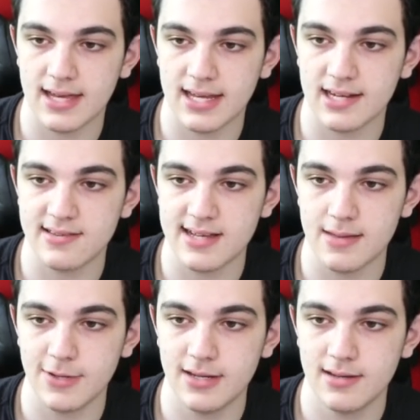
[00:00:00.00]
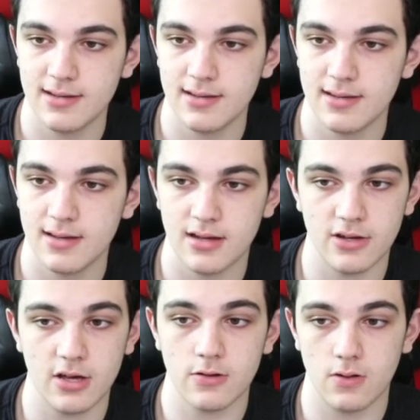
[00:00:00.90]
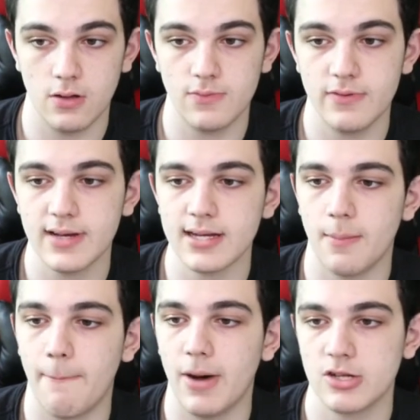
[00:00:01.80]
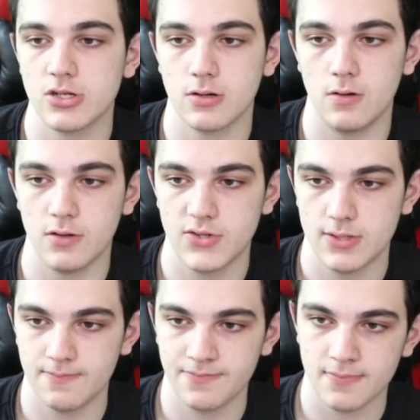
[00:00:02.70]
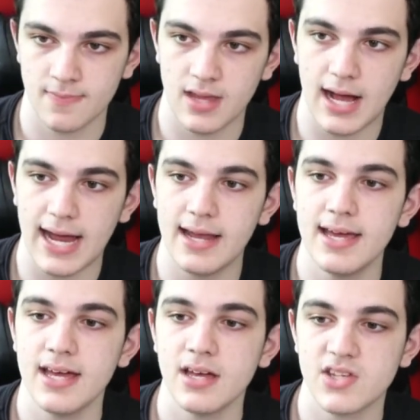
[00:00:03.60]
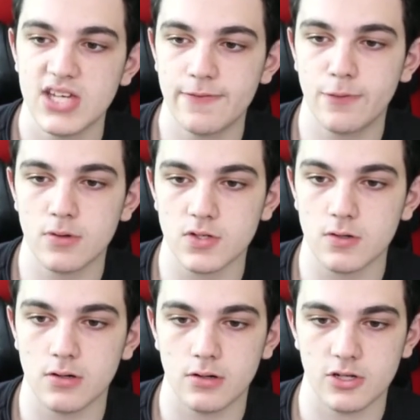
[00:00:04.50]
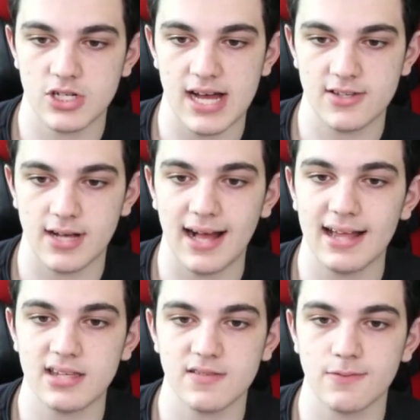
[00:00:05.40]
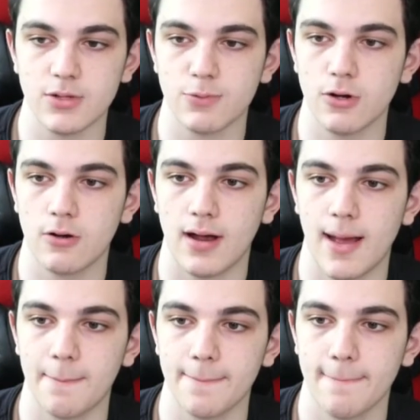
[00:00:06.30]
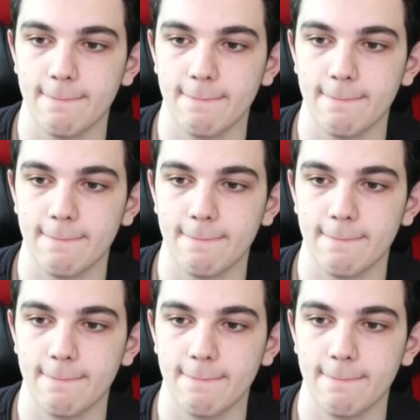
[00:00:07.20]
Can I get a diamond? Another gold. We've gotten a bunch of golds. Alright. Set 4 is Oral Hershiser. I got this from the program.